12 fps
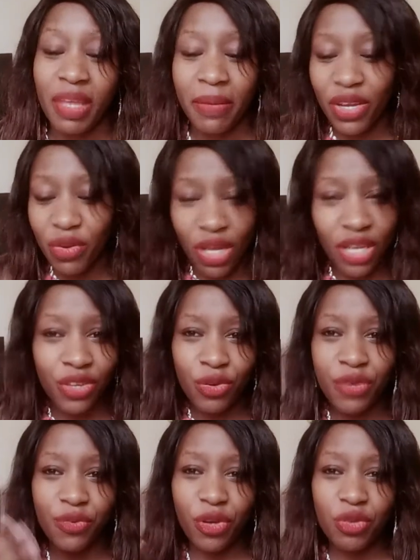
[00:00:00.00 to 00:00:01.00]
But
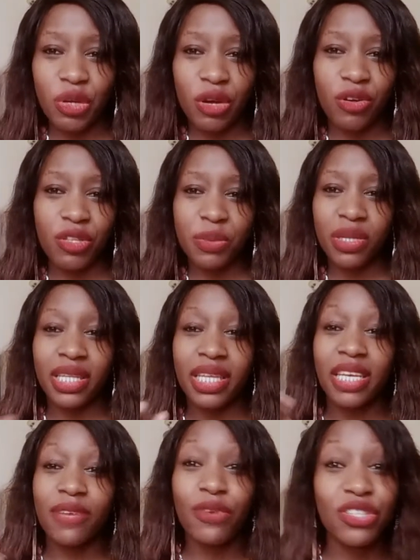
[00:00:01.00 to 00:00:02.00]
anyway, if you go to a hospital and
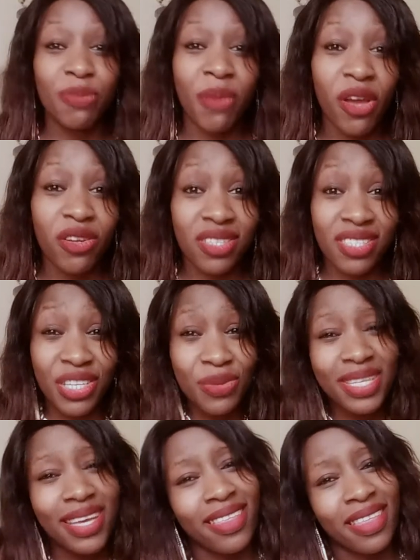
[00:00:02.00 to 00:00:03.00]
they give you antibiotics,
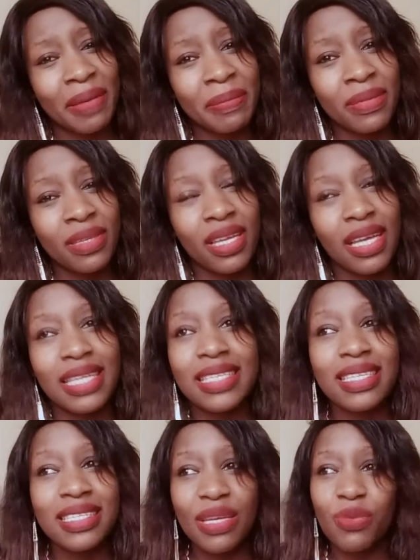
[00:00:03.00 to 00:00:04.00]
you take them.
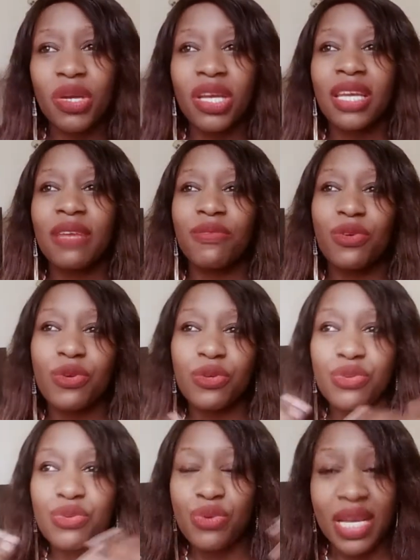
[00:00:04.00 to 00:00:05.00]
The same way, if you
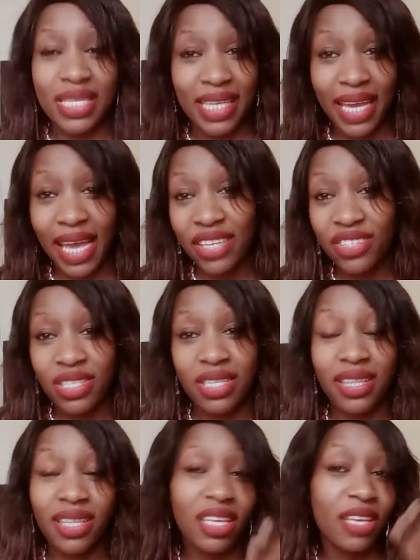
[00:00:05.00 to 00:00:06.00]
go to a
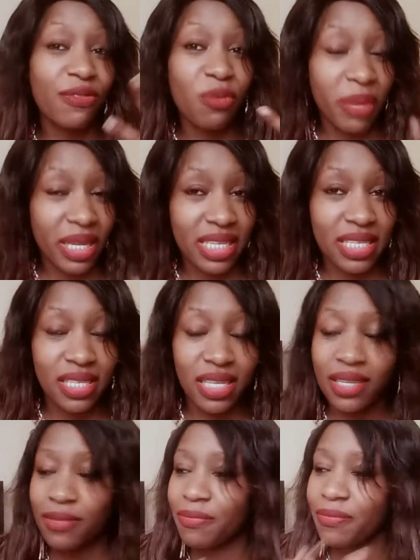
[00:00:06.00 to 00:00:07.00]
psychiatrist and they give you
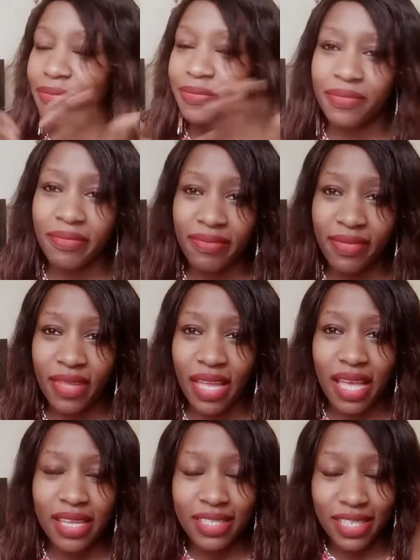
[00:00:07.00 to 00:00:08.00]
medicine,
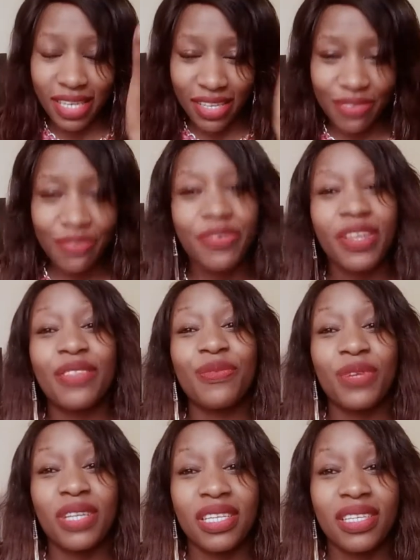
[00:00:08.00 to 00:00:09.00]
take it
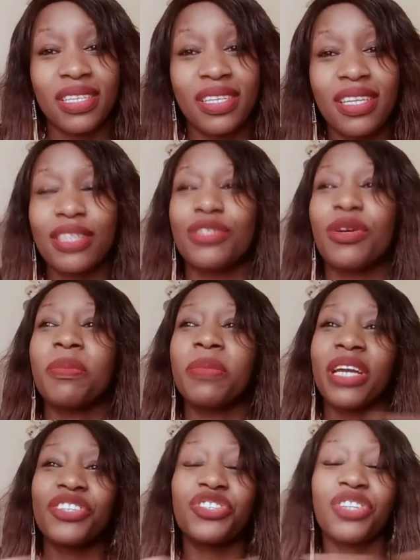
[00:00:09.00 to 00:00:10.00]
faithfully. Don't
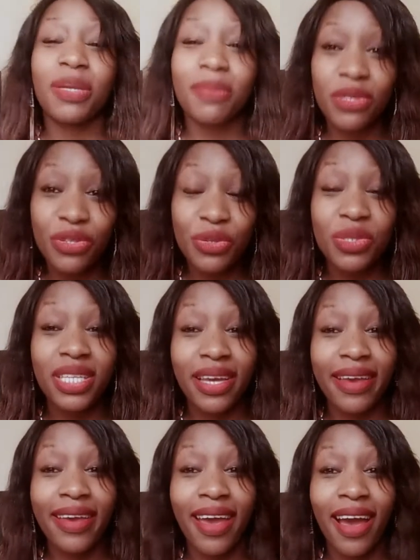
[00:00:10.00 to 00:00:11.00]
be ashamed to
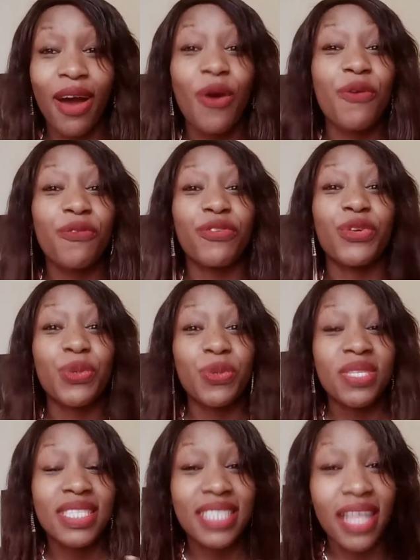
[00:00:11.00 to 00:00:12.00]
take care of
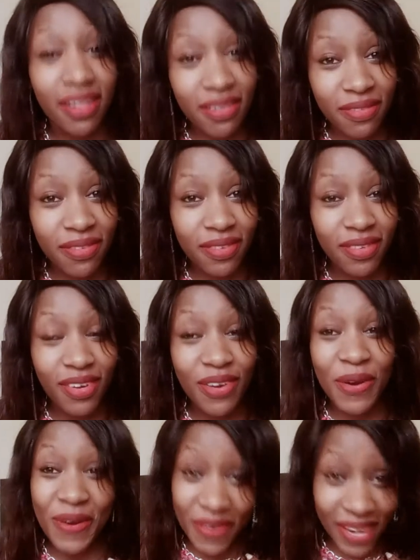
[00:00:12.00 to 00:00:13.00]
yourself.
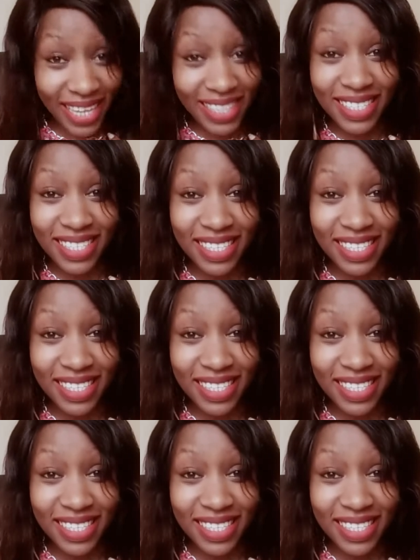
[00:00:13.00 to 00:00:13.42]
Alright?